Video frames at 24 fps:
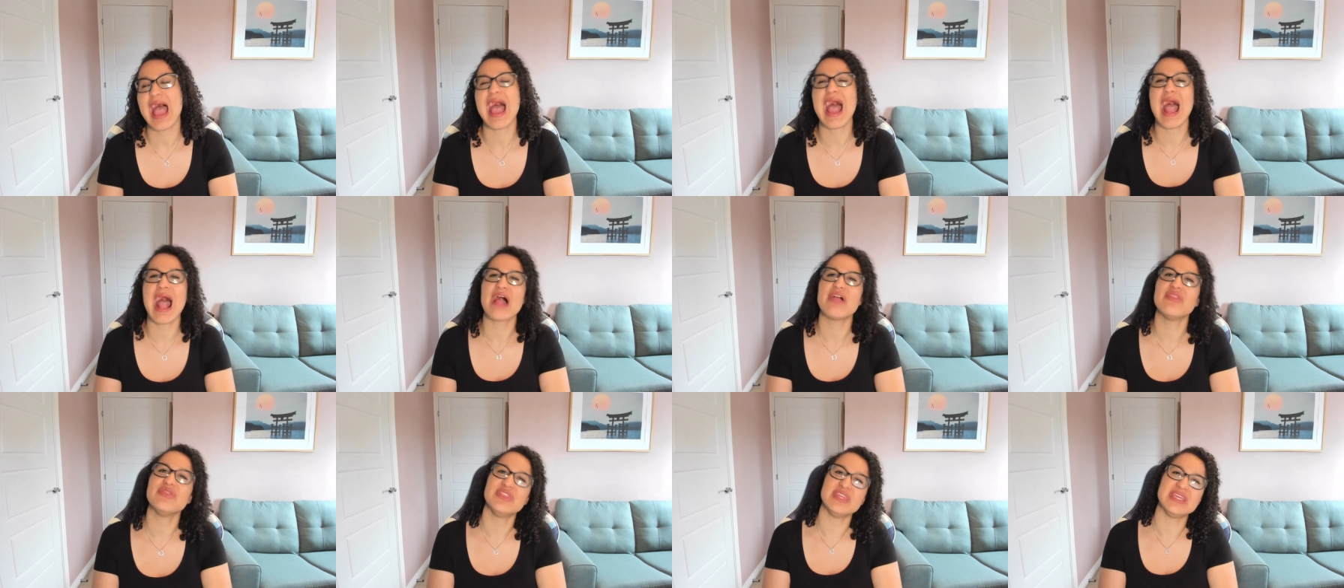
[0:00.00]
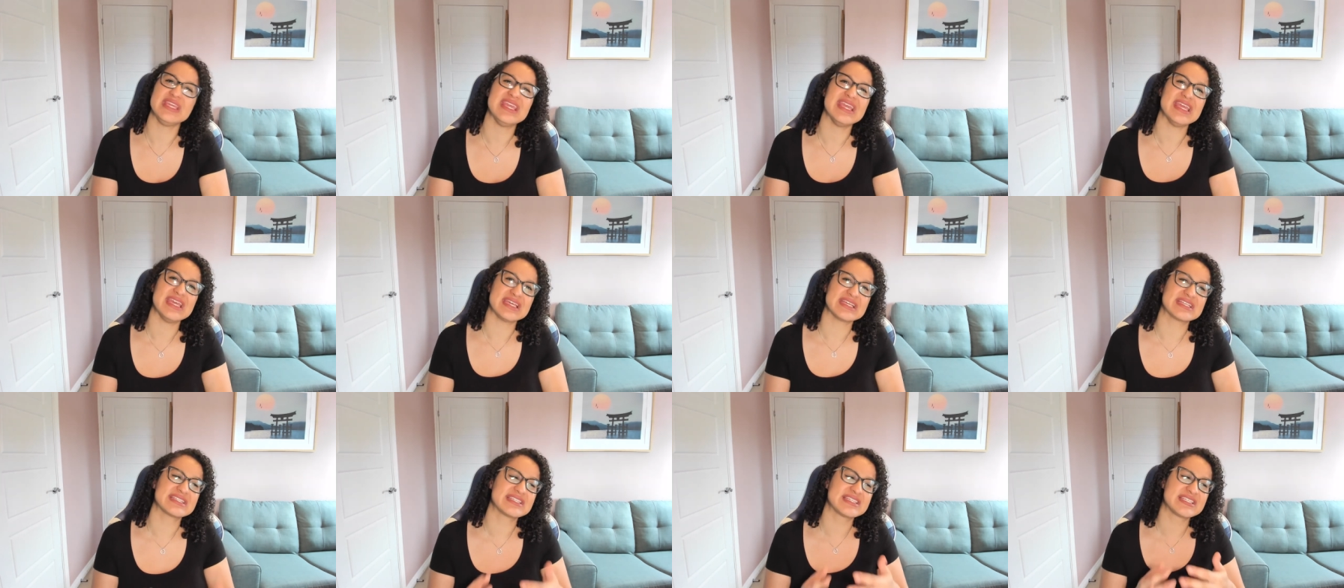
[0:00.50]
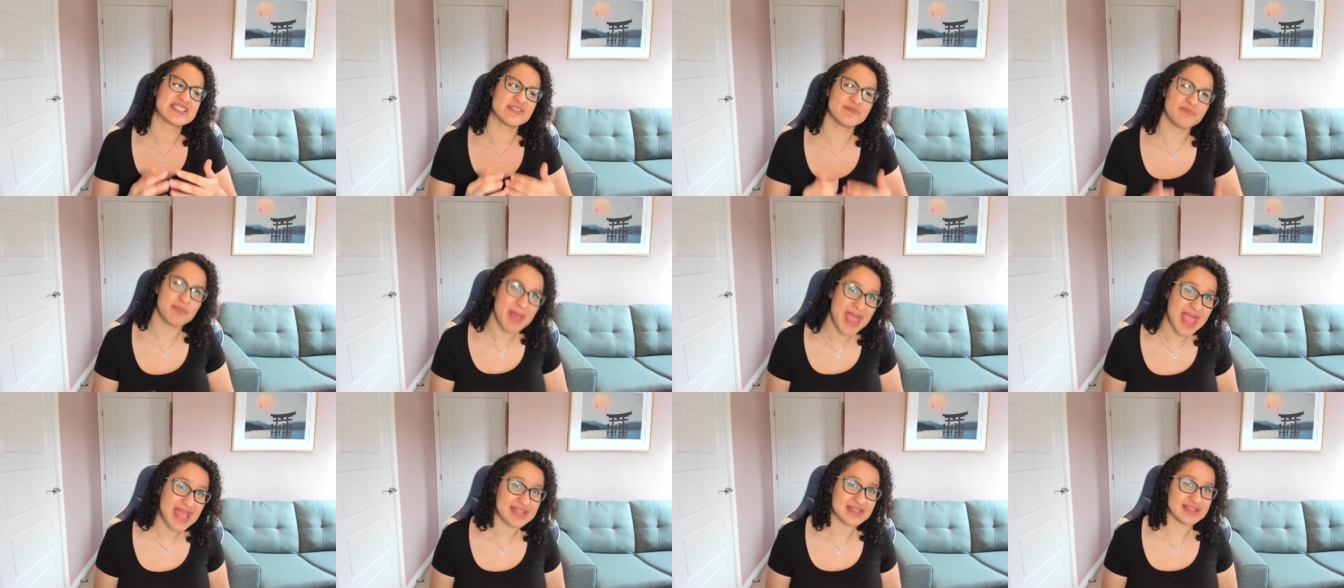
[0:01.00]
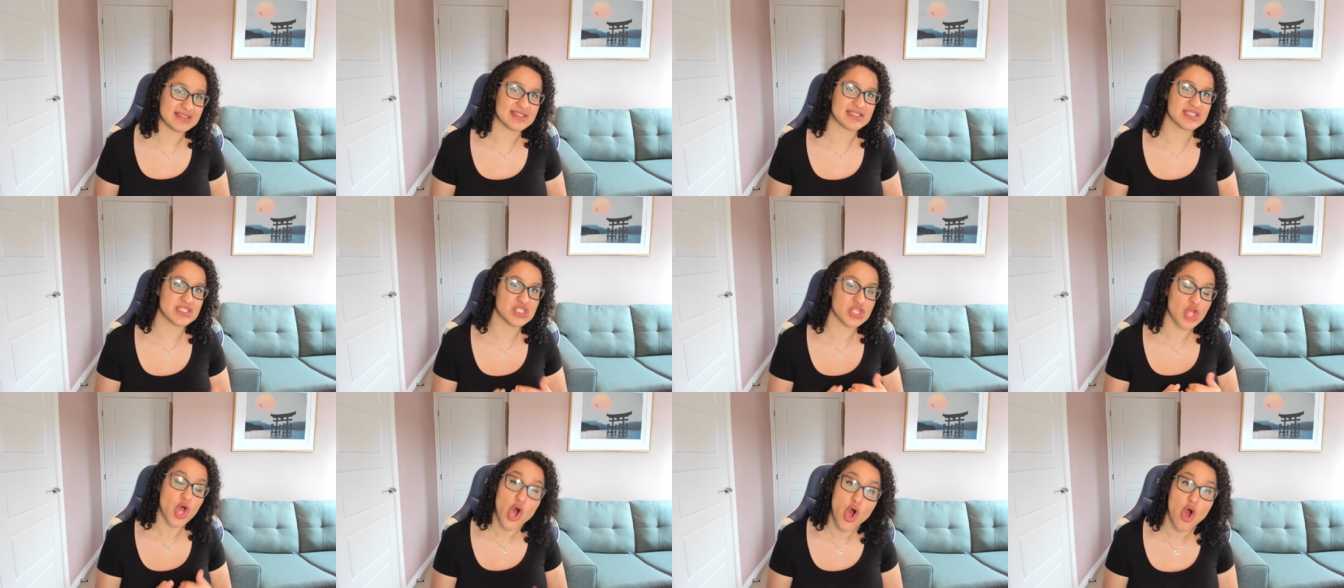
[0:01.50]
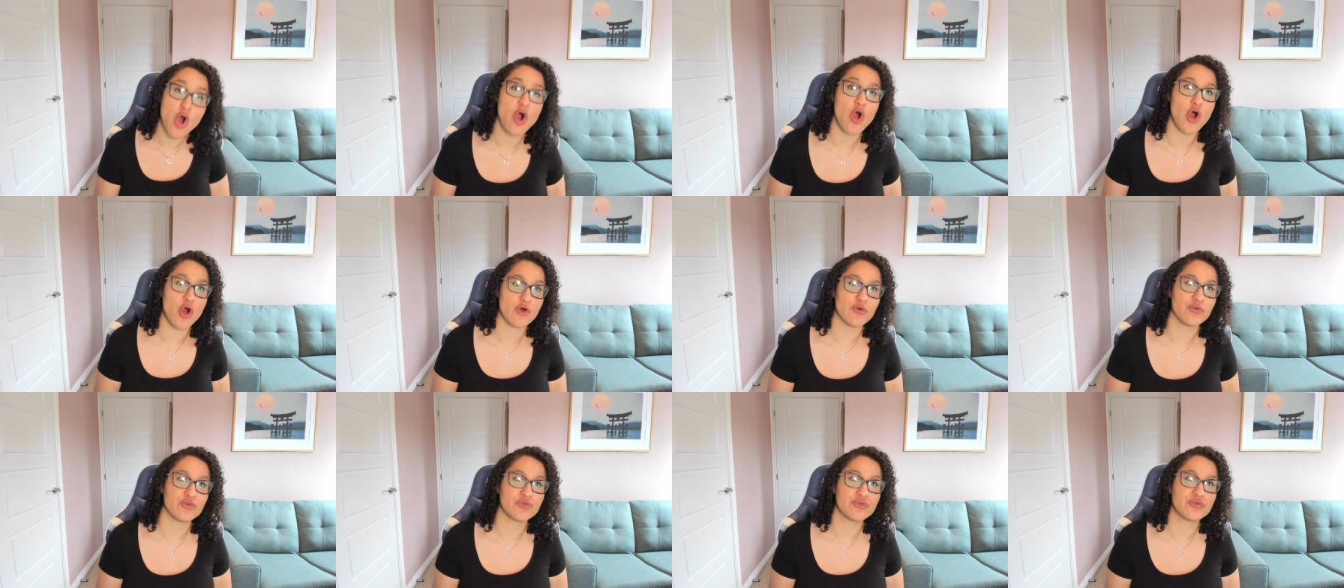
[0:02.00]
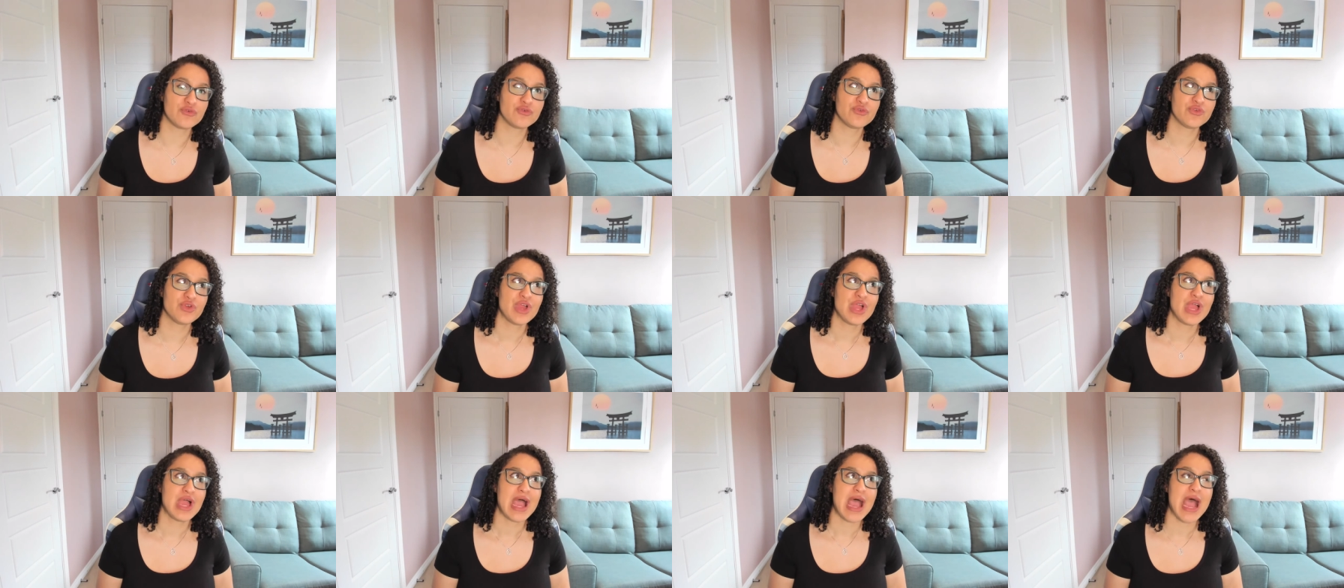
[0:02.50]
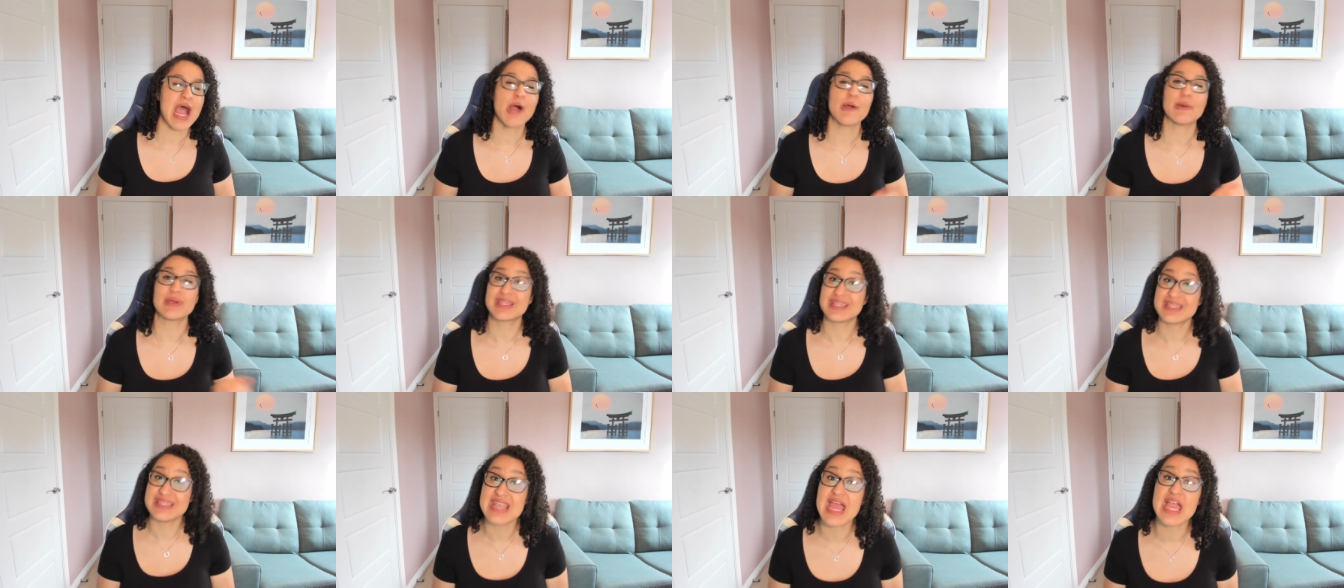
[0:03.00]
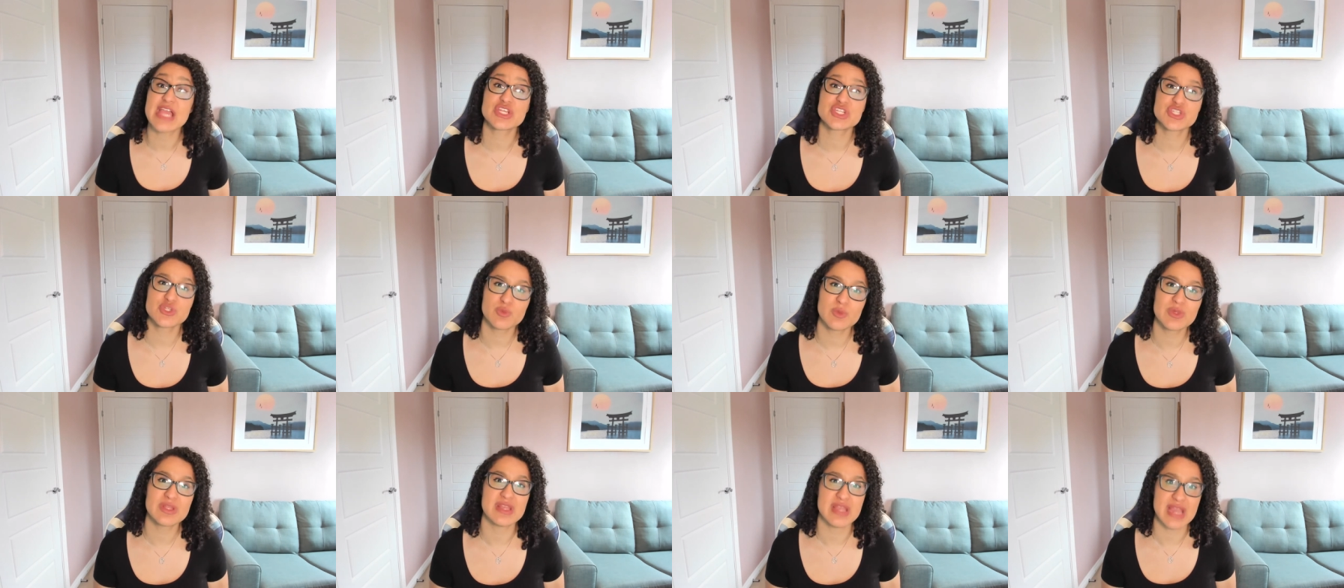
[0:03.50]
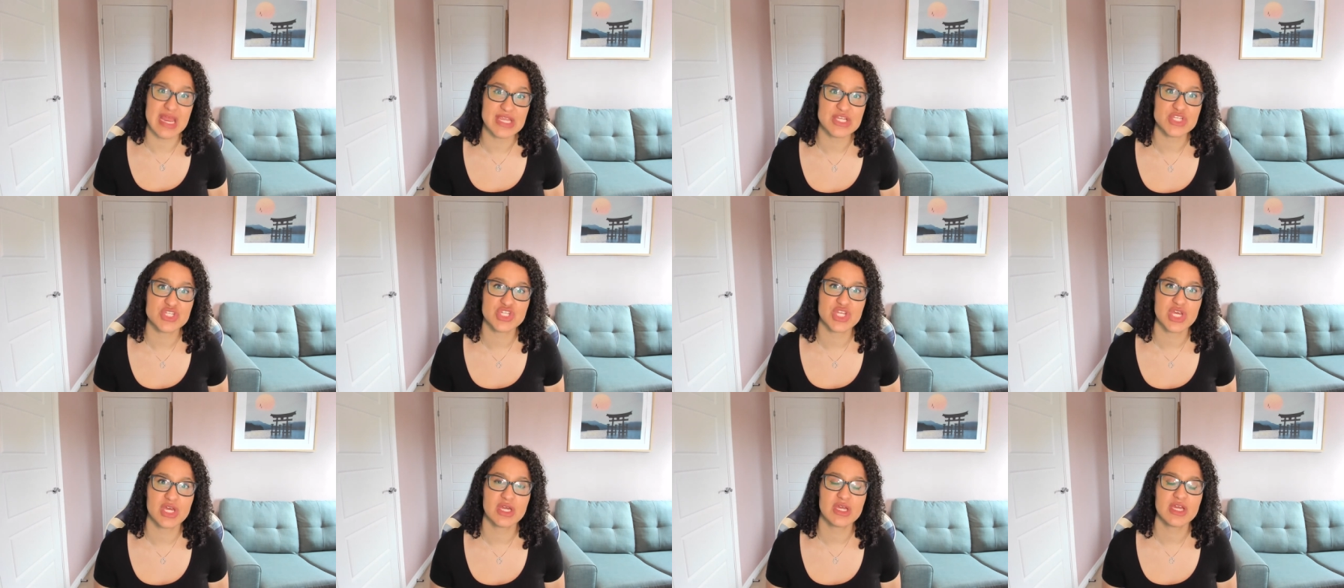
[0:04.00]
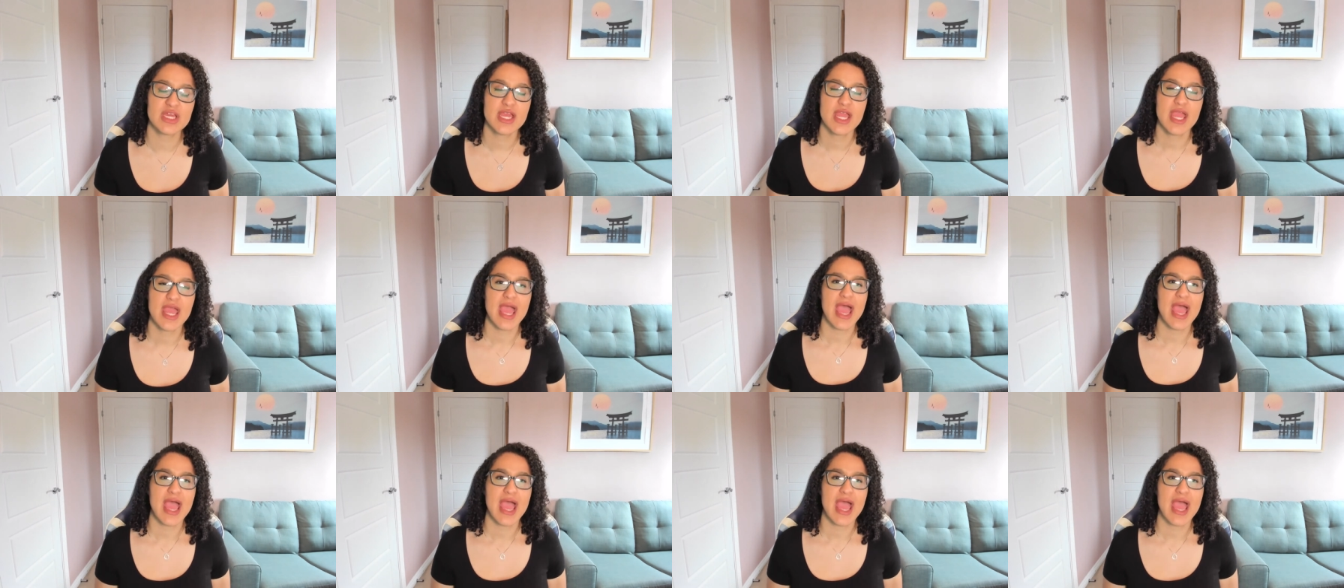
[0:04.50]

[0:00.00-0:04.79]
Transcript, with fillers: at the expense of our connection with nature